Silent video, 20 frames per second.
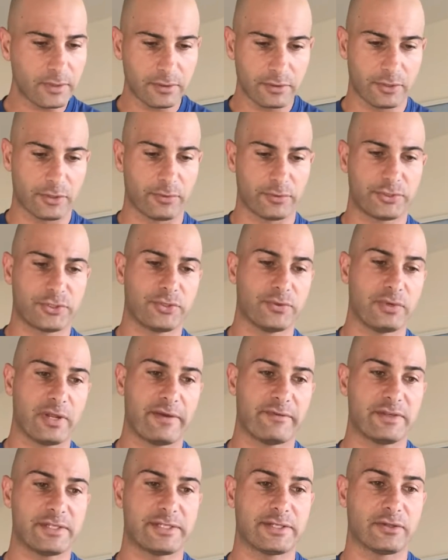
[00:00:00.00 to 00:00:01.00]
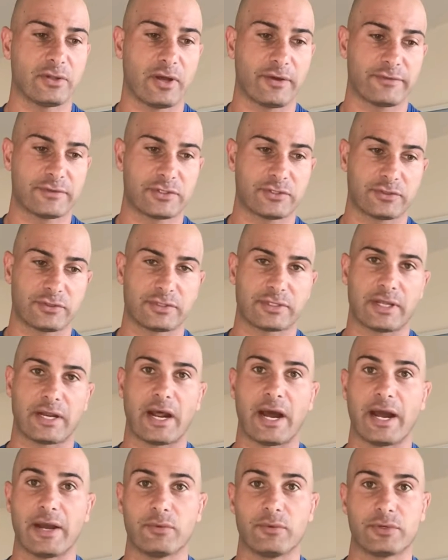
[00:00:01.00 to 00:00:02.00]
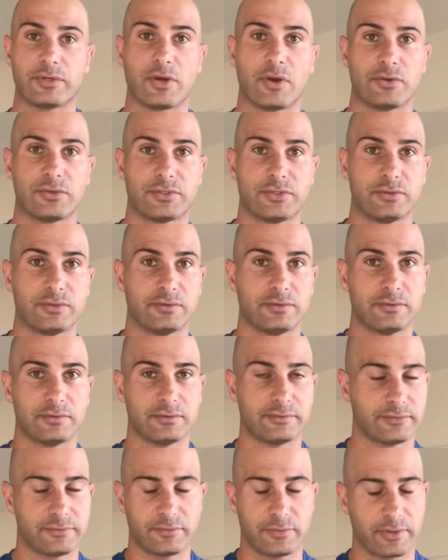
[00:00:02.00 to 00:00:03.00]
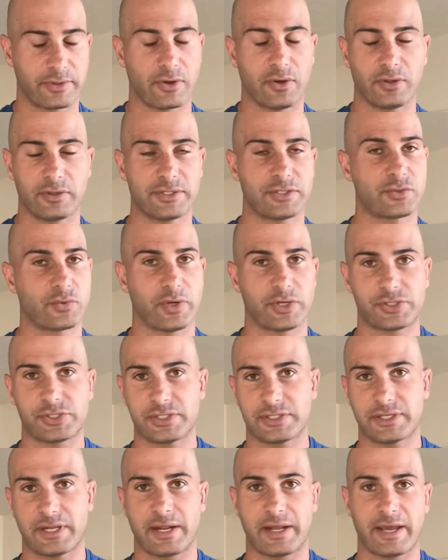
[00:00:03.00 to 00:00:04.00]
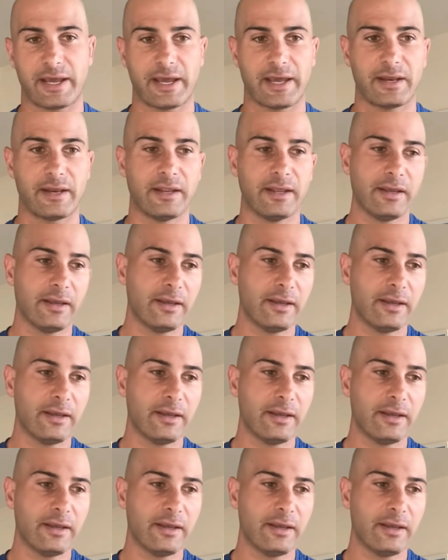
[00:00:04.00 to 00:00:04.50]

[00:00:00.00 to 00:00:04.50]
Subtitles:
there were 2 Navy SEAL officers that I would go to with all these questions that I had.